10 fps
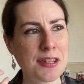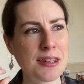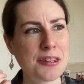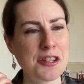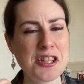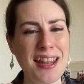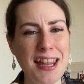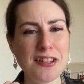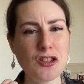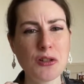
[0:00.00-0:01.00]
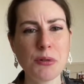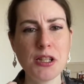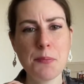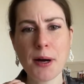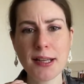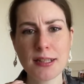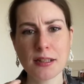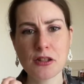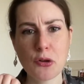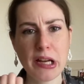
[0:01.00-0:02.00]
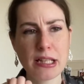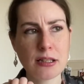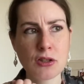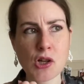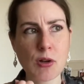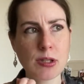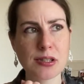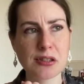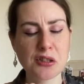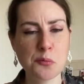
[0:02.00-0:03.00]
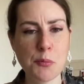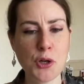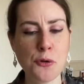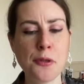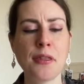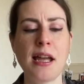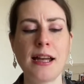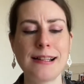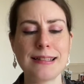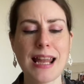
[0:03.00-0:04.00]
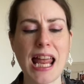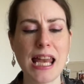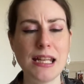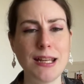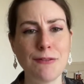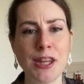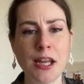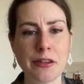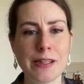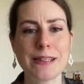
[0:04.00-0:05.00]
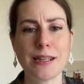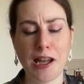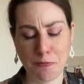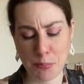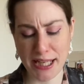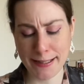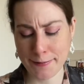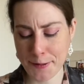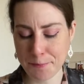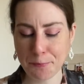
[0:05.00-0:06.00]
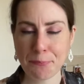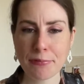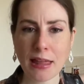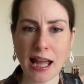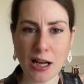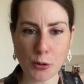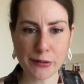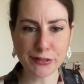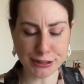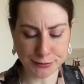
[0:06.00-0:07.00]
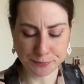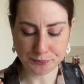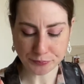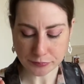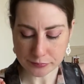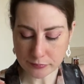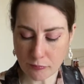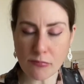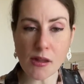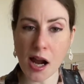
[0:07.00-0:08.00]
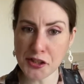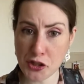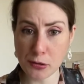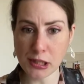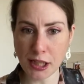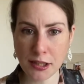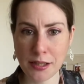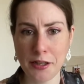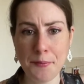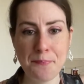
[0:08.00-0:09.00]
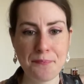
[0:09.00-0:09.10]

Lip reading: the texture when you bite into it, it's not as smooth as any of the others have been. However, I do like it.